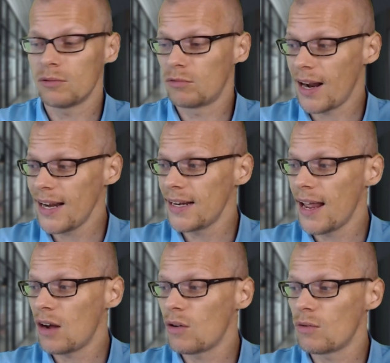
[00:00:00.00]
right
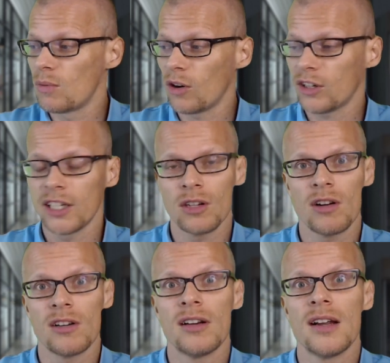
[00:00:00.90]
now working
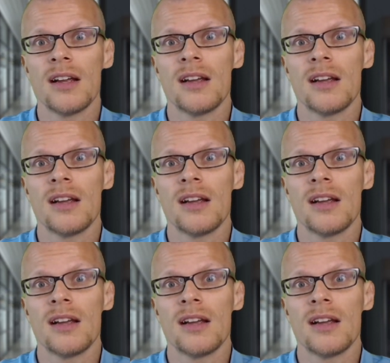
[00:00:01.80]
on